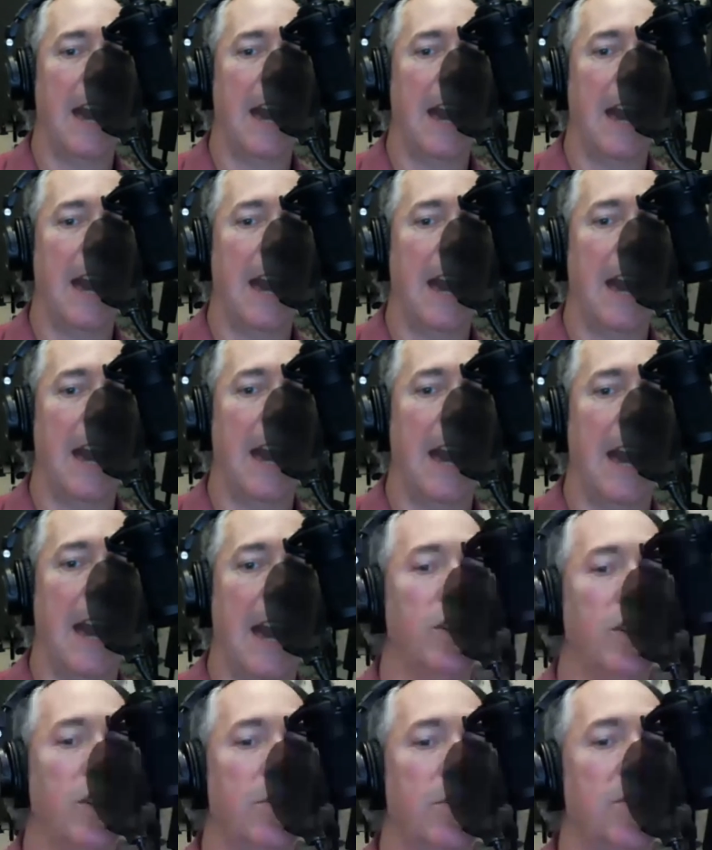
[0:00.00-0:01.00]
where would you
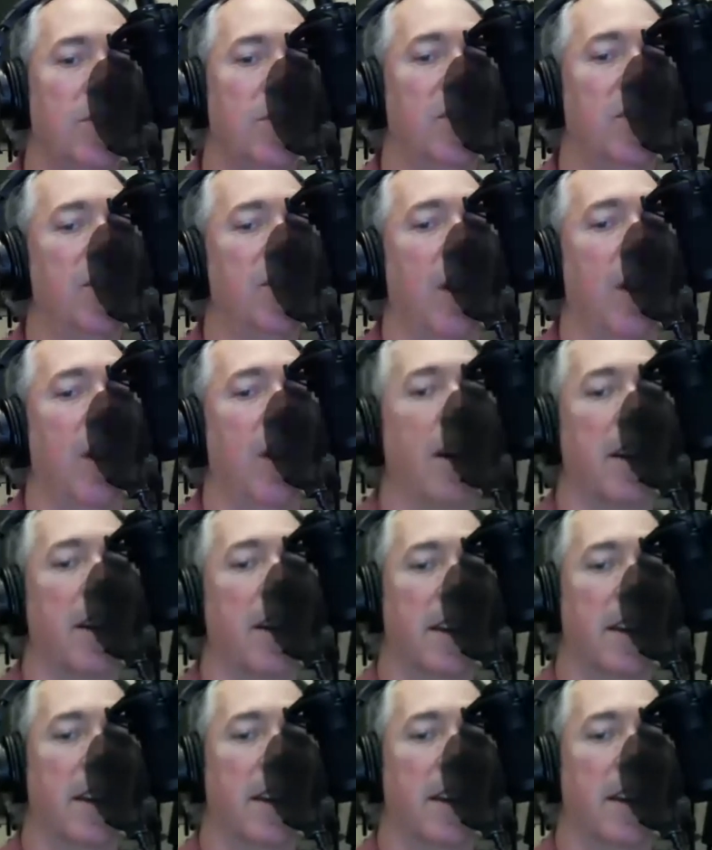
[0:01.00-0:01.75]
start